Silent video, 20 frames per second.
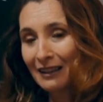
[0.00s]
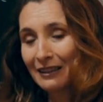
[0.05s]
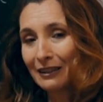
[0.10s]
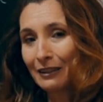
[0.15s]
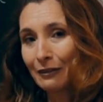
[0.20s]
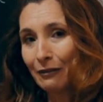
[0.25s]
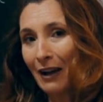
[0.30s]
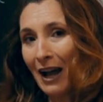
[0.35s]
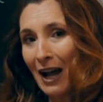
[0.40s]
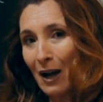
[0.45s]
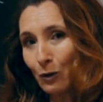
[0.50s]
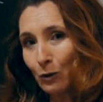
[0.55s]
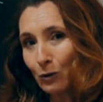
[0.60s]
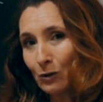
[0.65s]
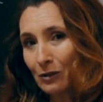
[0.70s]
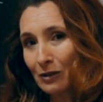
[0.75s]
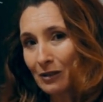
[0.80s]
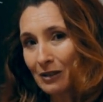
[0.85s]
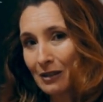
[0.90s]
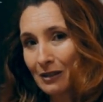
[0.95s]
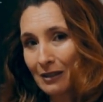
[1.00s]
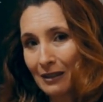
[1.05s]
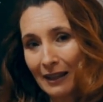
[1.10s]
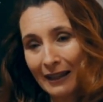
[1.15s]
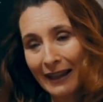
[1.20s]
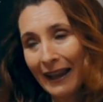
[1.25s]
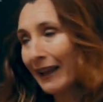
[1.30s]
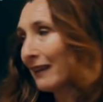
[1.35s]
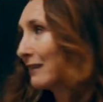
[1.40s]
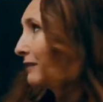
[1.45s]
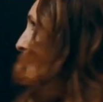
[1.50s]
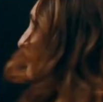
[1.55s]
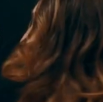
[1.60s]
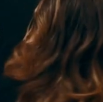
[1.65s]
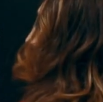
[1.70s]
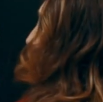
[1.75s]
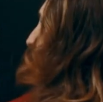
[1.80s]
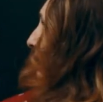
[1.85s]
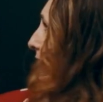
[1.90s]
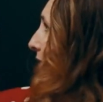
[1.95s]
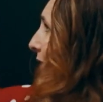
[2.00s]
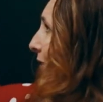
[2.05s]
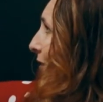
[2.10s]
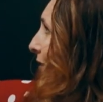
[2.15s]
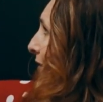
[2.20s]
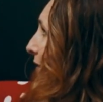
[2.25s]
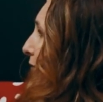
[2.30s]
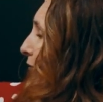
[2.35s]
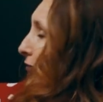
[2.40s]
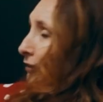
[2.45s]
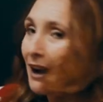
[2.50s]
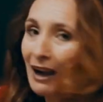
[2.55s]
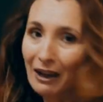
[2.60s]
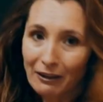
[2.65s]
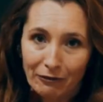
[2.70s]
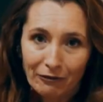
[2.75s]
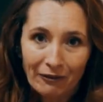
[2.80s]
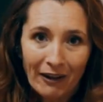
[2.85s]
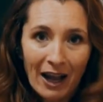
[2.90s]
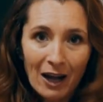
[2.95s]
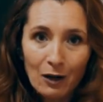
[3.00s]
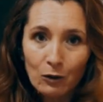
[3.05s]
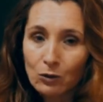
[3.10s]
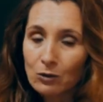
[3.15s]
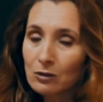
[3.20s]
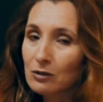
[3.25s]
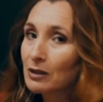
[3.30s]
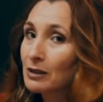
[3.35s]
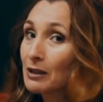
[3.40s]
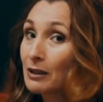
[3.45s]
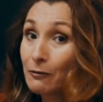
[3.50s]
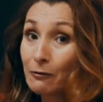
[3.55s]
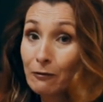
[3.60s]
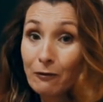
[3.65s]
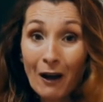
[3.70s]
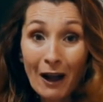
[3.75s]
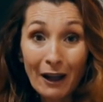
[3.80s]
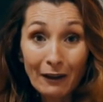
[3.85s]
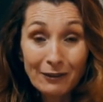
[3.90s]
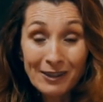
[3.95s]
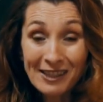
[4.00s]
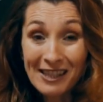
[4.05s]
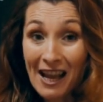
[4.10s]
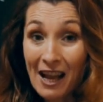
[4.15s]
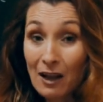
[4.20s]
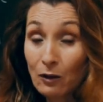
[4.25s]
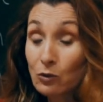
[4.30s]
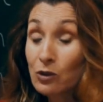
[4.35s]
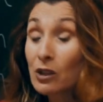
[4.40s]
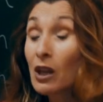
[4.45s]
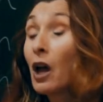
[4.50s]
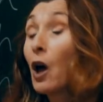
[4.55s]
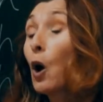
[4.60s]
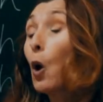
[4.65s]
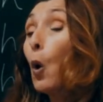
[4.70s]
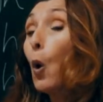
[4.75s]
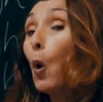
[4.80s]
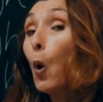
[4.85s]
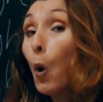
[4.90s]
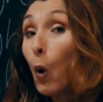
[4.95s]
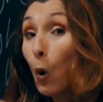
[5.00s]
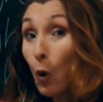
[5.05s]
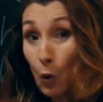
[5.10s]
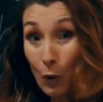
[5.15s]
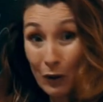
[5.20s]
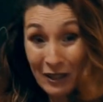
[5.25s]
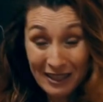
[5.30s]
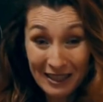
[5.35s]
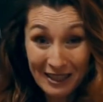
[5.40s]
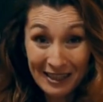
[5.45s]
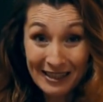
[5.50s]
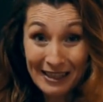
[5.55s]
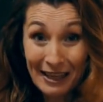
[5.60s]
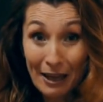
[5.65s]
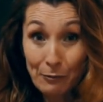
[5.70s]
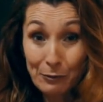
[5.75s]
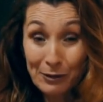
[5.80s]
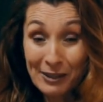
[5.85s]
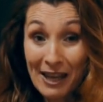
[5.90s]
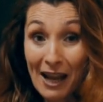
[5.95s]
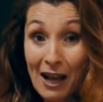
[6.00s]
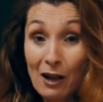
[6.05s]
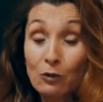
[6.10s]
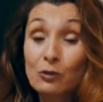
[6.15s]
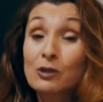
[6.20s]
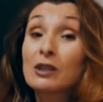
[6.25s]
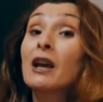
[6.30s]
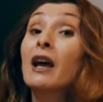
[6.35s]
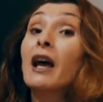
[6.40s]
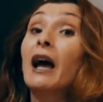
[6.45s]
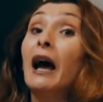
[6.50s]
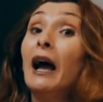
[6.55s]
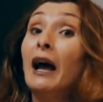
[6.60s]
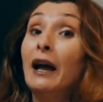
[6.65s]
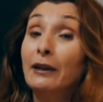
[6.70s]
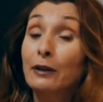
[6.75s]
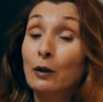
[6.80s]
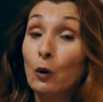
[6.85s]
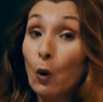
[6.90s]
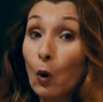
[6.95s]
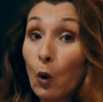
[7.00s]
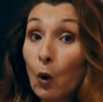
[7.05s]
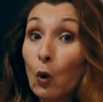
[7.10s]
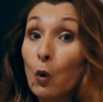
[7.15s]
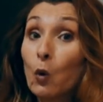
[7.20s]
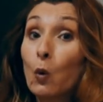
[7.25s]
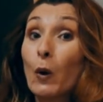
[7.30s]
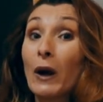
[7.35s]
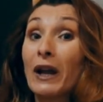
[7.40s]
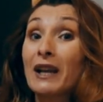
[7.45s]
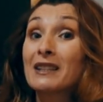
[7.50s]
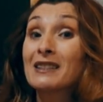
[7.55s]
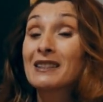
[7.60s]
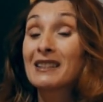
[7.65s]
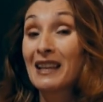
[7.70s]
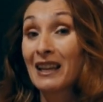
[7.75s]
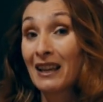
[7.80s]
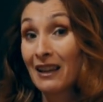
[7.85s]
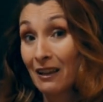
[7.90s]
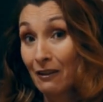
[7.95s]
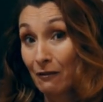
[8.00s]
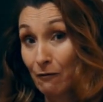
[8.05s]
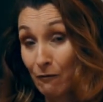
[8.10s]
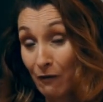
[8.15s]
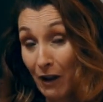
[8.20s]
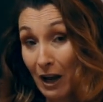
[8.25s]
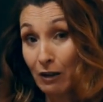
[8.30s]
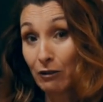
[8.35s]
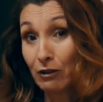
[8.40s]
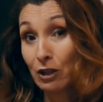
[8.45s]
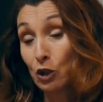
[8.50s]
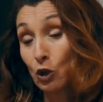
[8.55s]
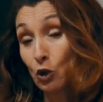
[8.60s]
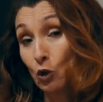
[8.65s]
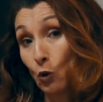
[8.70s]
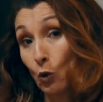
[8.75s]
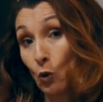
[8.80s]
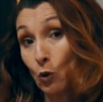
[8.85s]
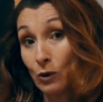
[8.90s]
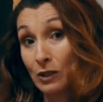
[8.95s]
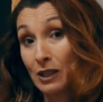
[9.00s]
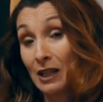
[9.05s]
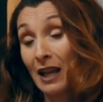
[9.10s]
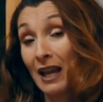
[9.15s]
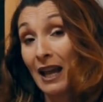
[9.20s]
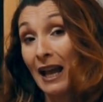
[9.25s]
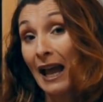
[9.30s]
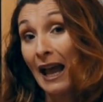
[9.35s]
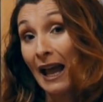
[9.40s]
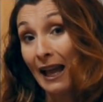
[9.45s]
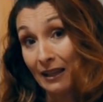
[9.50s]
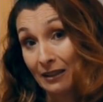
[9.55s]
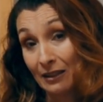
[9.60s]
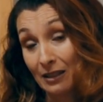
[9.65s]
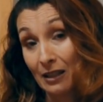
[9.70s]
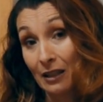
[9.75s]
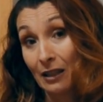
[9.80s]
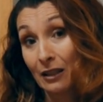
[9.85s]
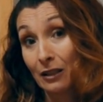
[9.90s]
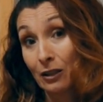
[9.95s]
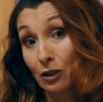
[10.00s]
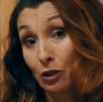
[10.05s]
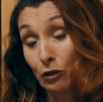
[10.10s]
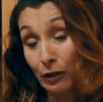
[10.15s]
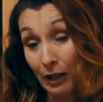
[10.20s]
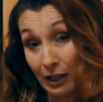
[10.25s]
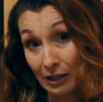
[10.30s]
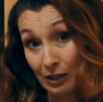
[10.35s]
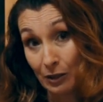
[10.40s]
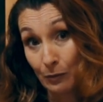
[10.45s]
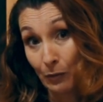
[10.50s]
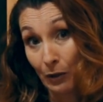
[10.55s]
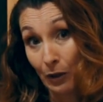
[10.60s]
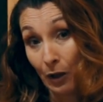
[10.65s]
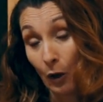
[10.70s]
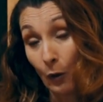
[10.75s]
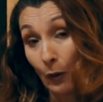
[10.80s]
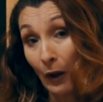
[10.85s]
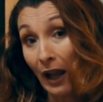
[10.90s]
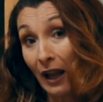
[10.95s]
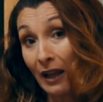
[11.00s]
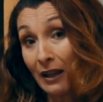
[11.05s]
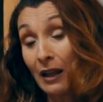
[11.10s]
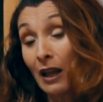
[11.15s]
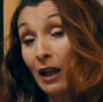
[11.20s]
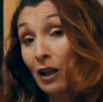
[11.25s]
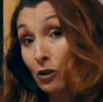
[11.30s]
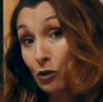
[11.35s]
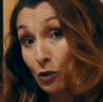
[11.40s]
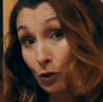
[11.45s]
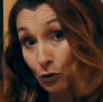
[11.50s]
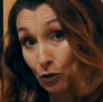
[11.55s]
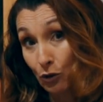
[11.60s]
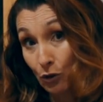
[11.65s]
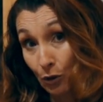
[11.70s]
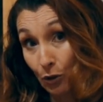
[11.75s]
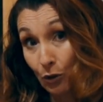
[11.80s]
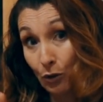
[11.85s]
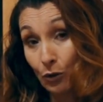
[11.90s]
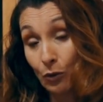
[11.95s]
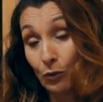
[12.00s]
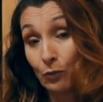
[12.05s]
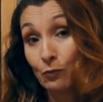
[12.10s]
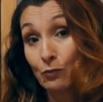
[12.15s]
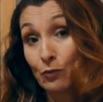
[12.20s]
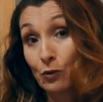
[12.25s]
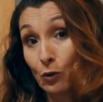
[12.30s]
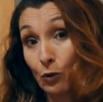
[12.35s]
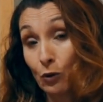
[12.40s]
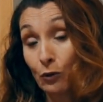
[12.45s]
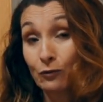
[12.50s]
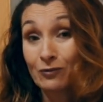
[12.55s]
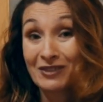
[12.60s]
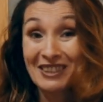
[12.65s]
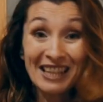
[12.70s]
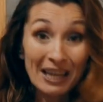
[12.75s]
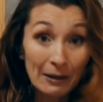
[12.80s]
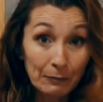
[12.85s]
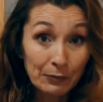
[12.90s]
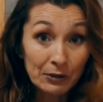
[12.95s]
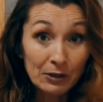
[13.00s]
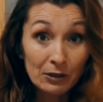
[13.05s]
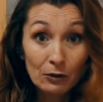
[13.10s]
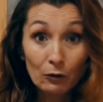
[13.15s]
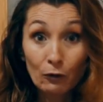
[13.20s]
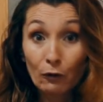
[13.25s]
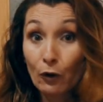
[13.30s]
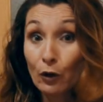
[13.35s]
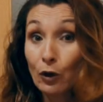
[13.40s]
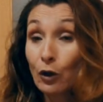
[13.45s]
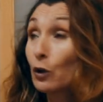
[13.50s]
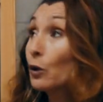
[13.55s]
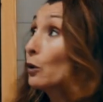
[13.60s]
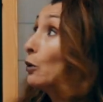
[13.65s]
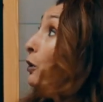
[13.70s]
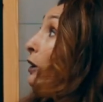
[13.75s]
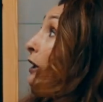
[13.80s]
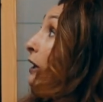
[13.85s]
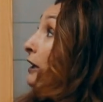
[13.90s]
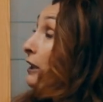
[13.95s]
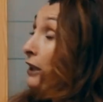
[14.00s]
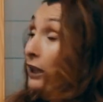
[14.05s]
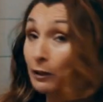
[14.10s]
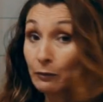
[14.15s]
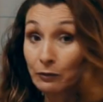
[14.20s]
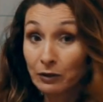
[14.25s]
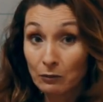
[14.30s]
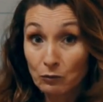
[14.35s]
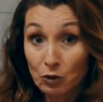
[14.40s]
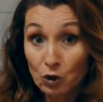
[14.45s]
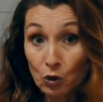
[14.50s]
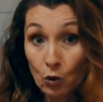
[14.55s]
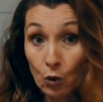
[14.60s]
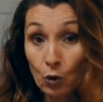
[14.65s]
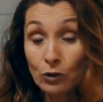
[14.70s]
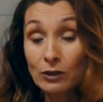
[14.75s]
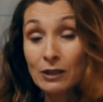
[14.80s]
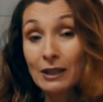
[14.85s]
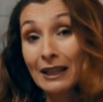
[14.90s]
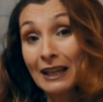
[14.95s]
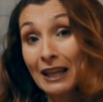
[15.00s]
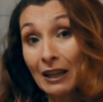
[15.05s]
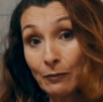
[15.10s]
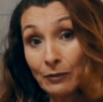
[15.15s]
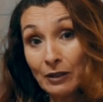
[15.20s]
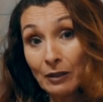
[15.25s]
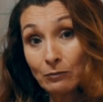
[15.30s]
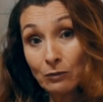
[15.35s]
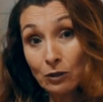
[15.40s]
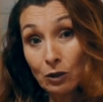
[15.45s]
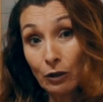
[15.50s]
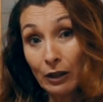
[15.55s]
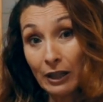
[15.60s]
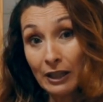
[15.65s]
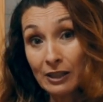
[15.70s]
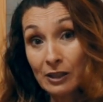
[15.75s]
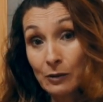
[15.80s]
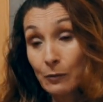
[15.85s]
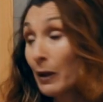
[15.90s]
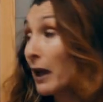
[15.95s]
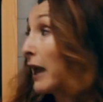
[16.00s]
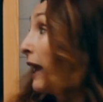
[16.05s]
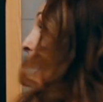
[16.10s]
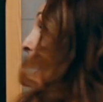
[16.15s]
the vowels. Again, 5 vowels, 5 sounds, always the same sounds, and always very short and crisp, okay? So 2 sort of tips for you: keep them short, keep them crisp,